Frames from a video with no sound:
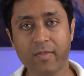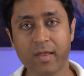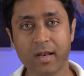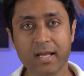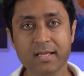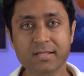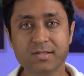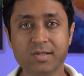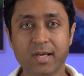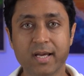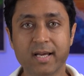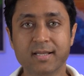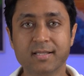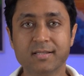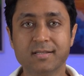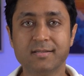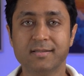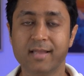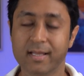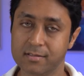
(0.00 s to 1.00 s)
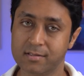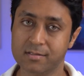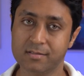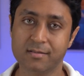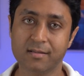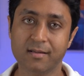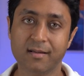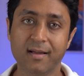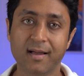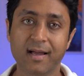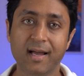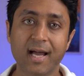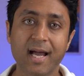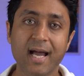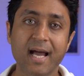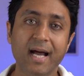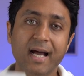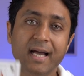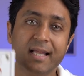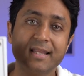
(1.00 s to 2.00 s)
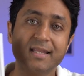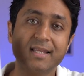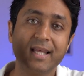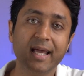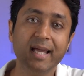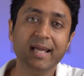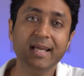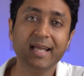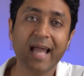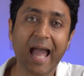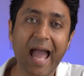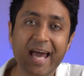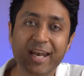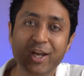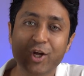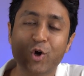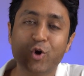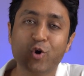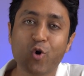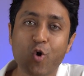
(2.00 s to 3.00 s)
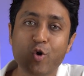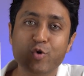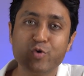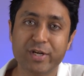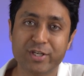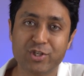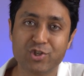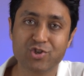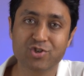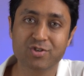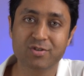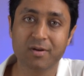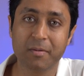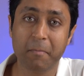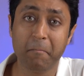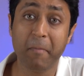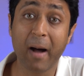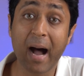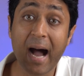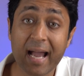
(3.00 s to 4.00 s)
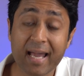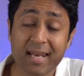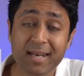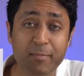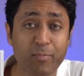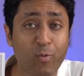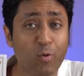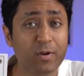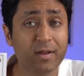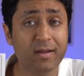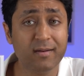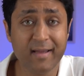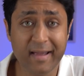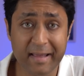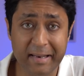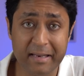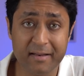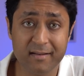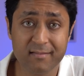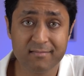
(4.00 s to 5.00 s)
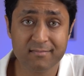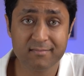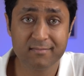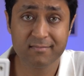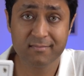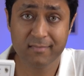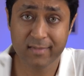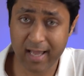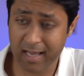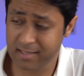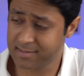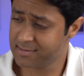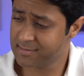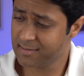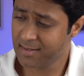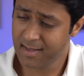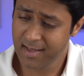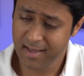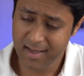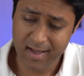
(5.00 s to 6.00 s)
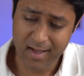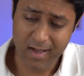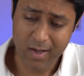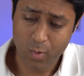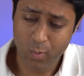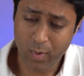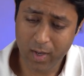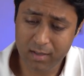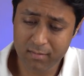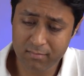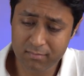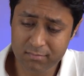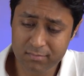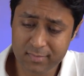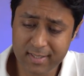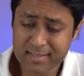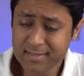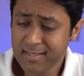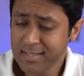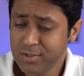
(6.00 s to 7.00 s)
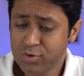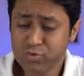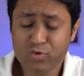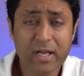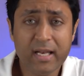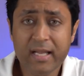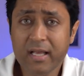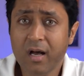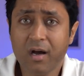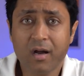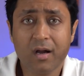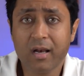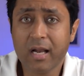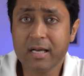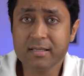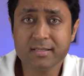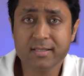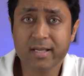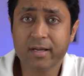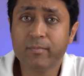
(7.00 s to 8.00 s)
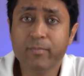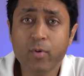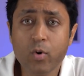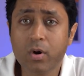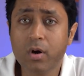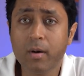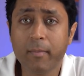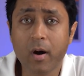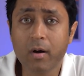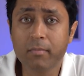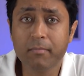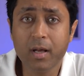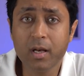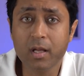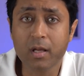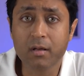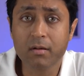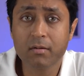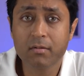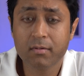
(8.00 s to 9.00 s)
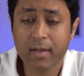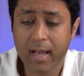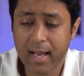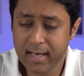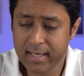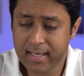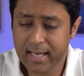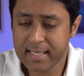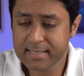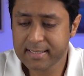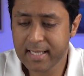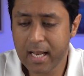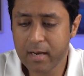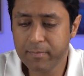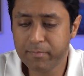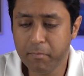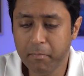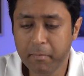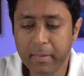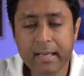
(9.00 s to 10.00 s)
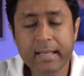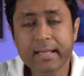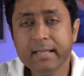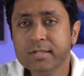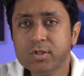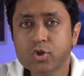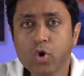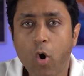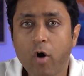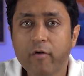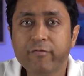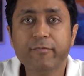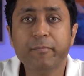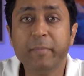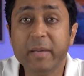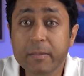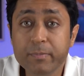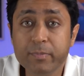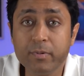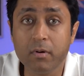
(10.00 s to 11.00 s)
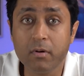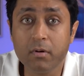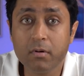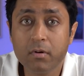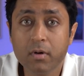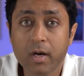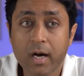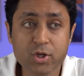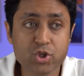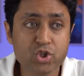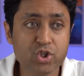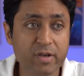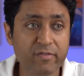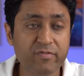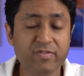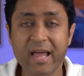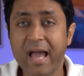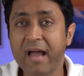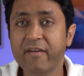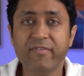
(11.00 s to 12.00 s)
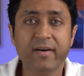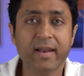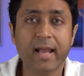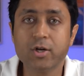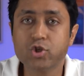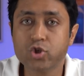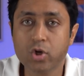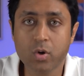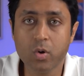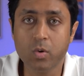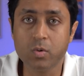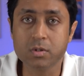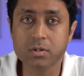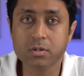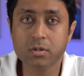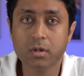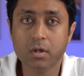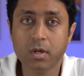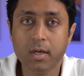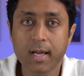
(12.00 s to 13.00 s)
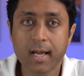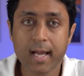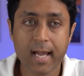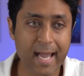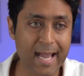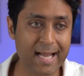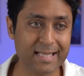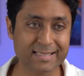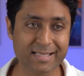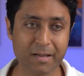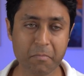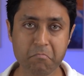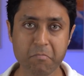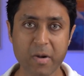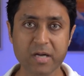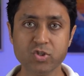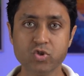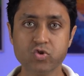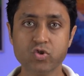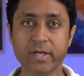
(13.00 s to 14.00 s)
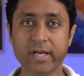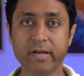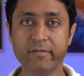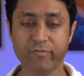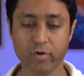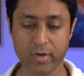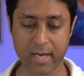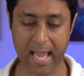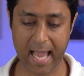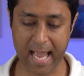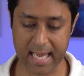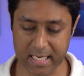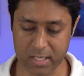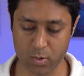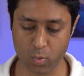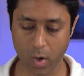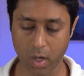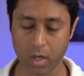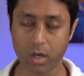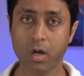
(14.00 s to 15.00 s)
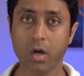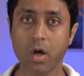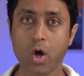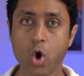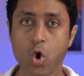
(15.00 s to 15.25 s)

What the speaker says: on the list is this, Think and Grow Rich by Napoleon Hill. Yes, well, this is really a classic book about money. And it has helped millions of people achieve their financial goals. It's a must read for anyone